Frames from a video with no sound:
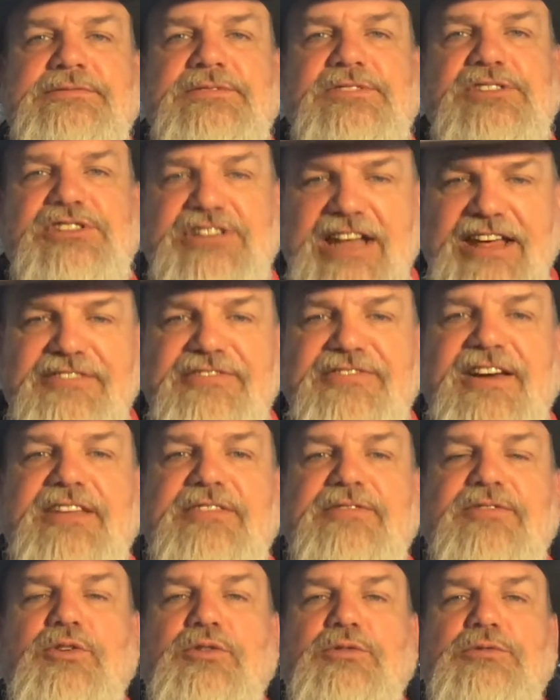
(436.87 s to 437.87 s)
Stay
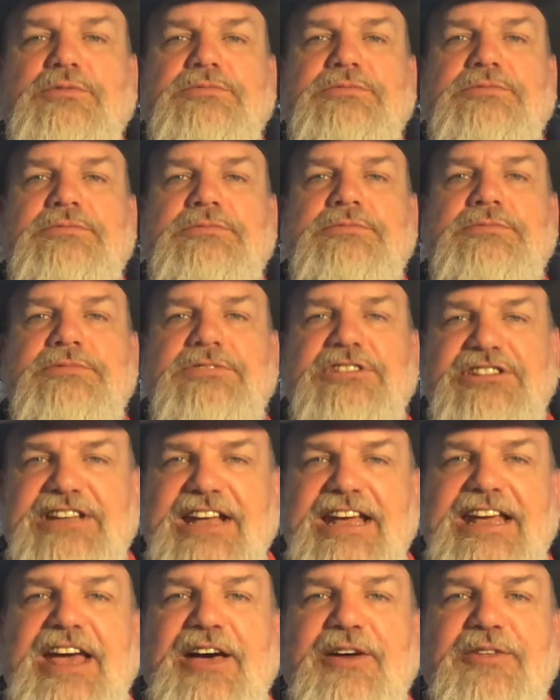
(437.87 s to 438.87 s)
faithful,
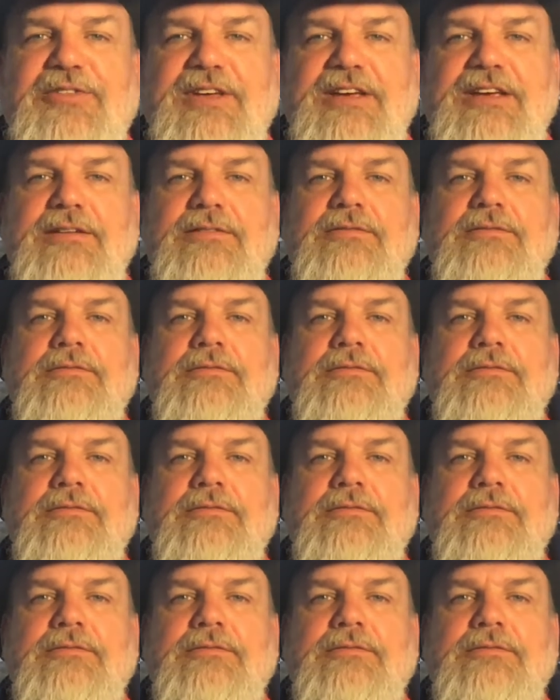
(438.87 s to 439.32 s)
stay healthy.